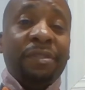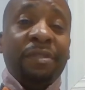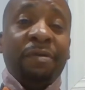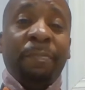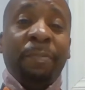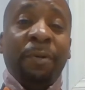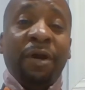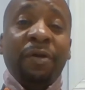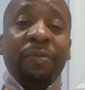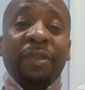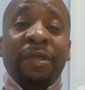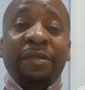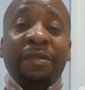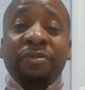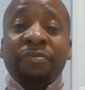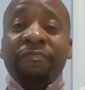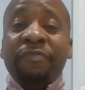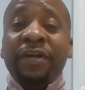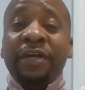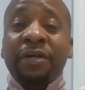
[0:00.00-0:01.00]
the part
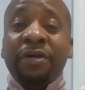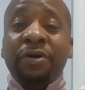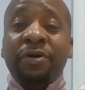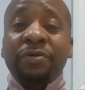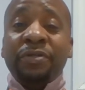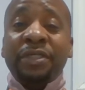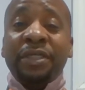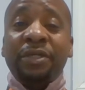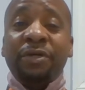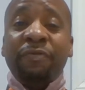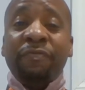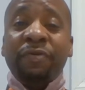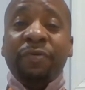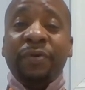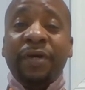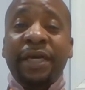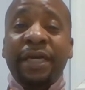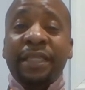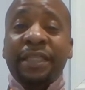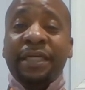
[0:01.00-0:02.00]
that your finger goes in over the
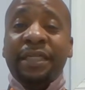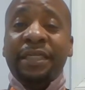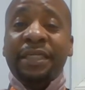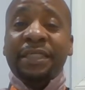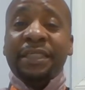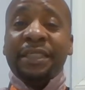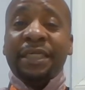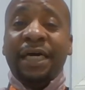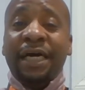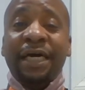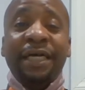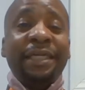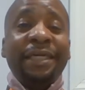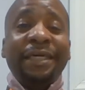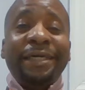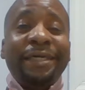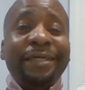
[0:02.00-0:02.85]
way, then this side